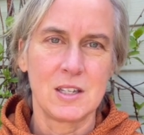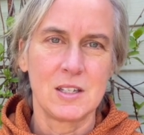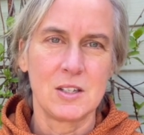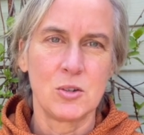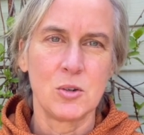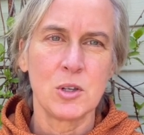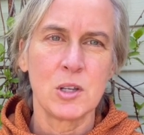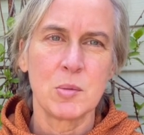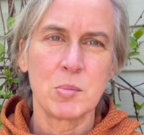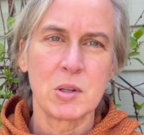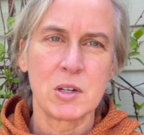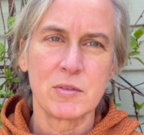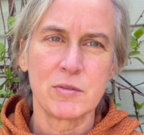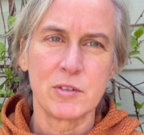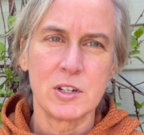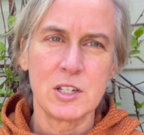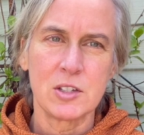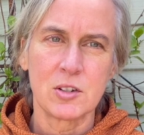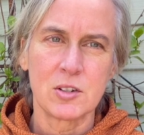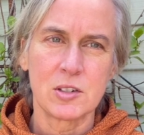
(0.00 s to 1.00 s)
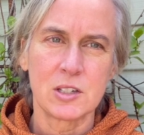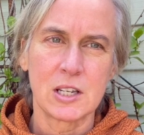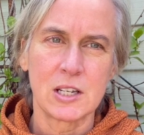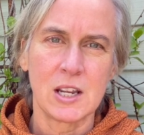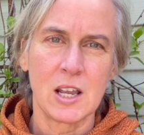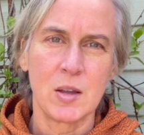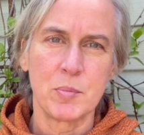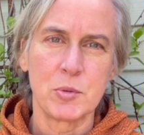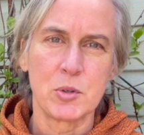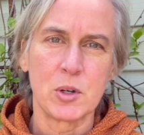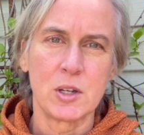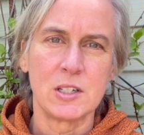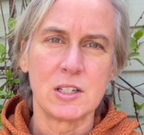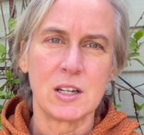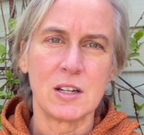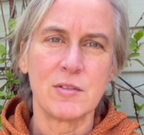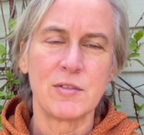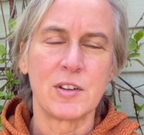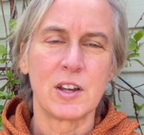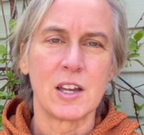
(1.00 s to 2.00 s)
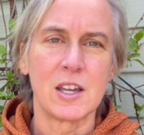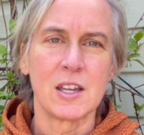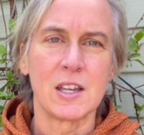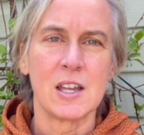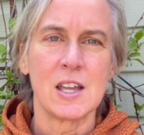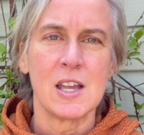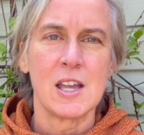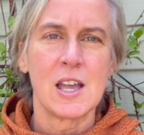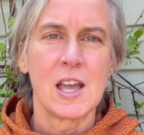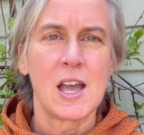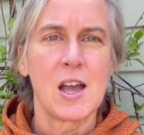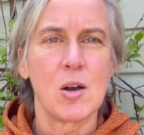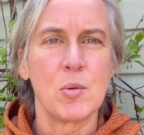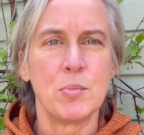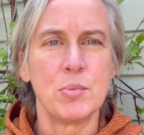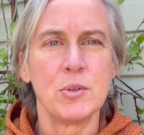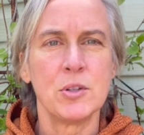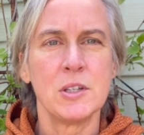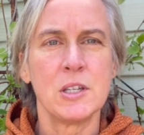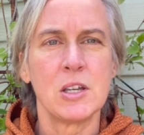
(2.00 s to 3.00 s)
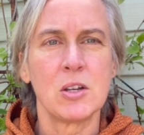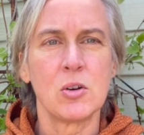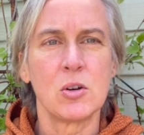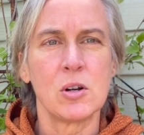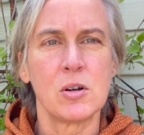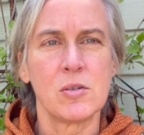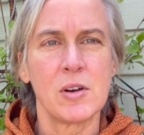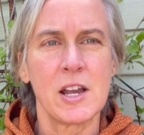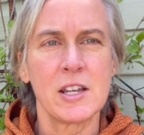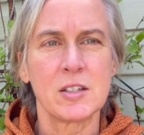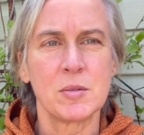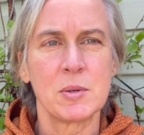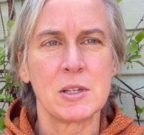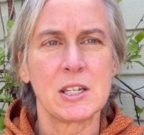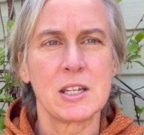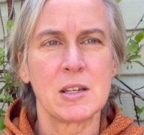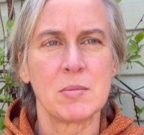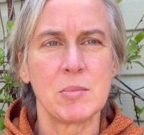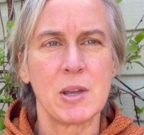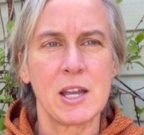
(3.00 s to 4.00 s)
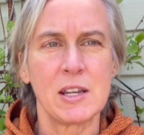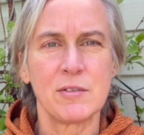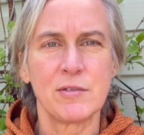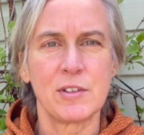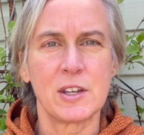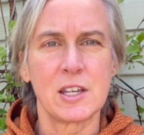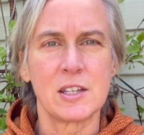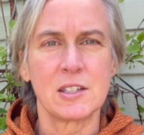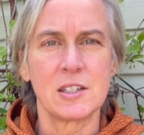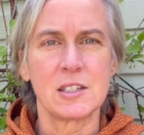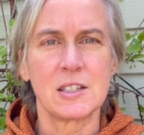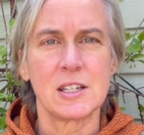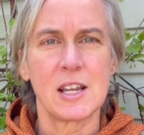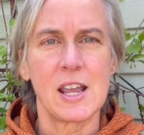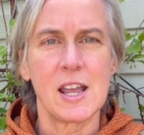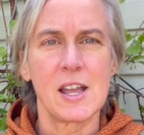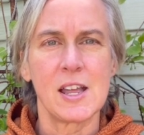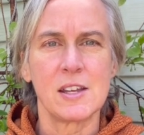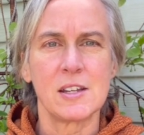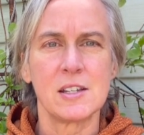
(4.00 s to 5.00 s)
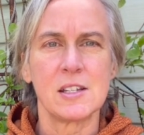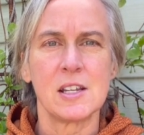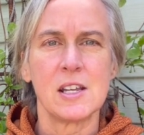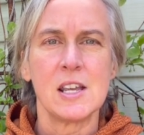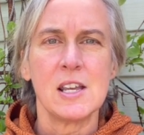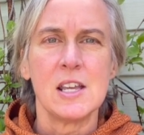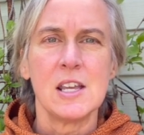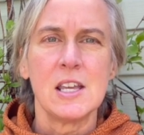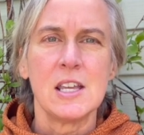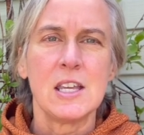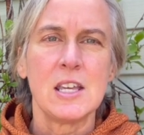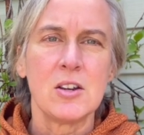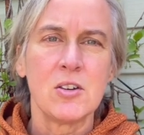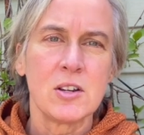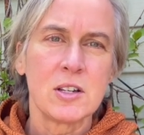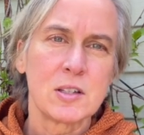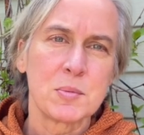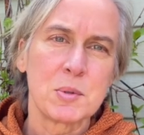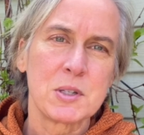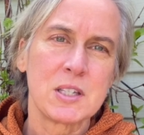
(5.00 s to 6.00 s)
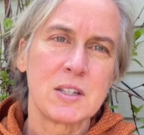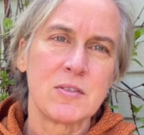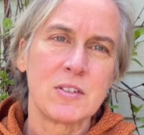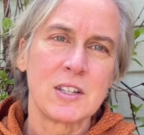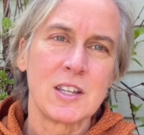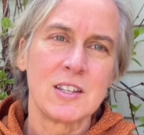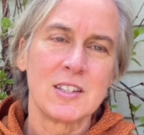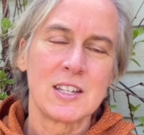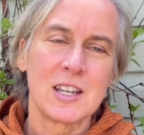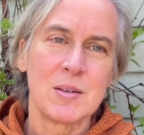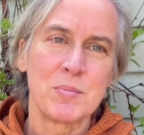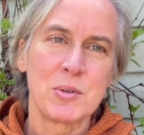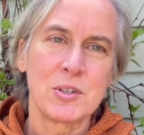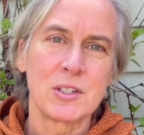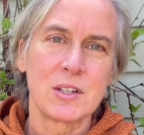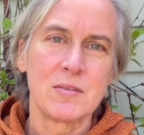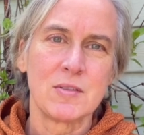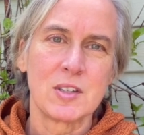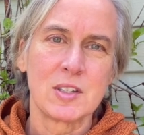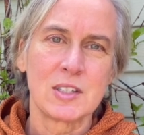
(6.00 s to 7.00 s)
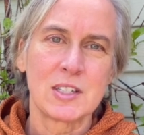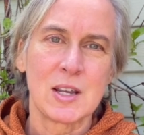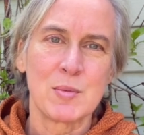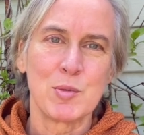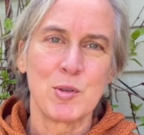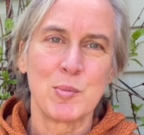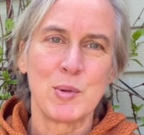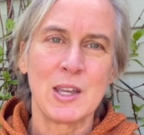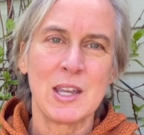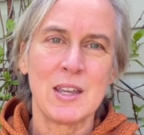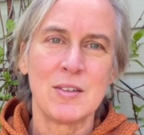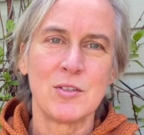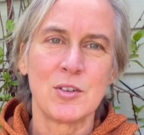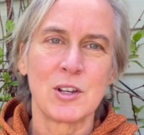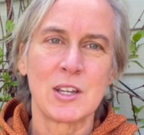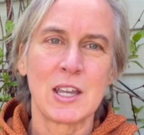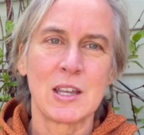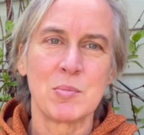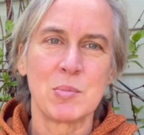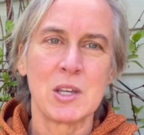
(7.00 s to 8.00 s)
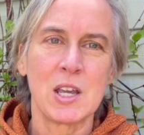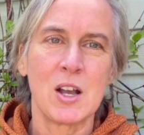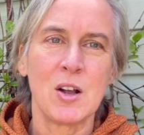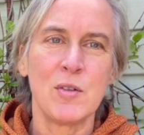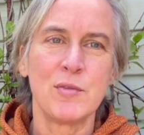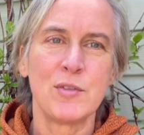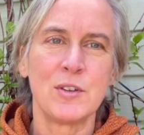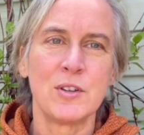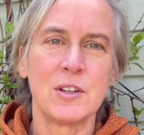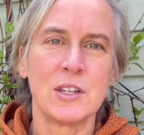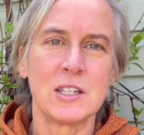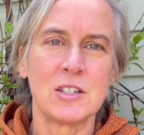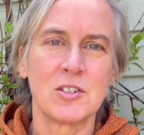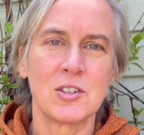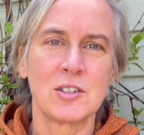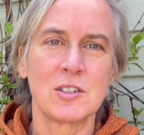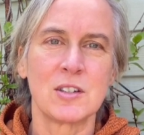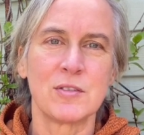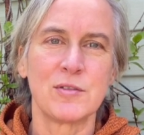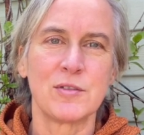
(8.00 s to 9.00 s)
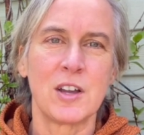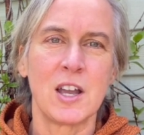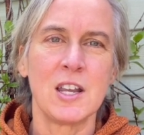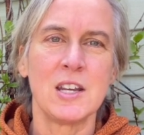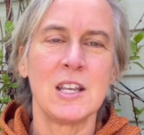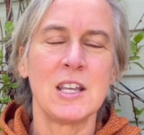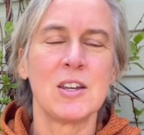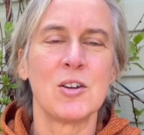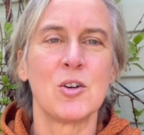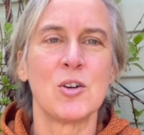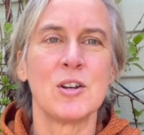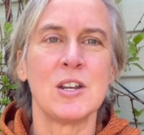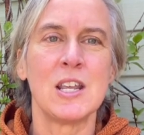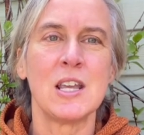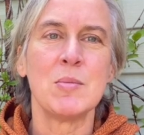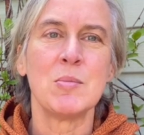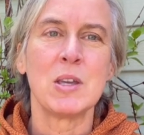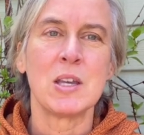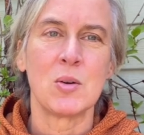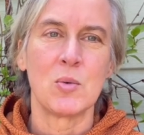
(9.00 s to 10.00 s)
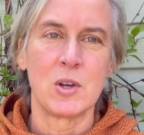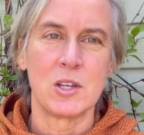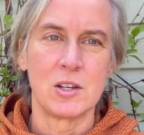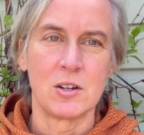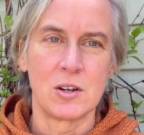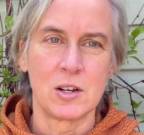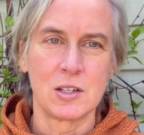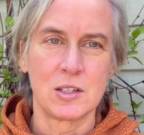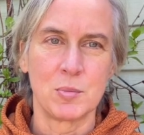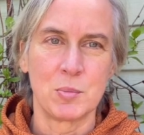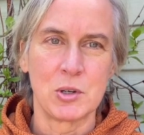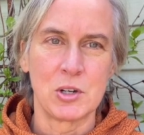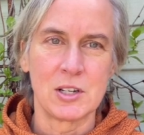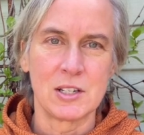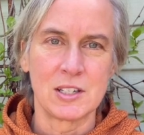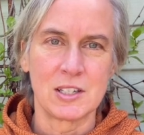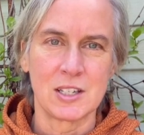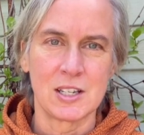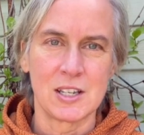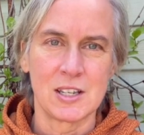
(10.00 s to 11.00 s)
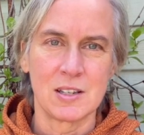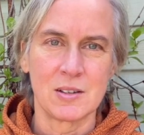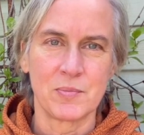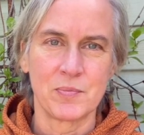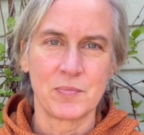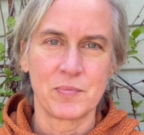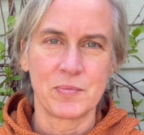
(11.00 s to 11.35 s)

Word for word: Doing a bit of research can help you identify how bullying or harassment can manifest, and hearing specific examples of this type of behavior can be helpful in just defining or naming what you're experiencing.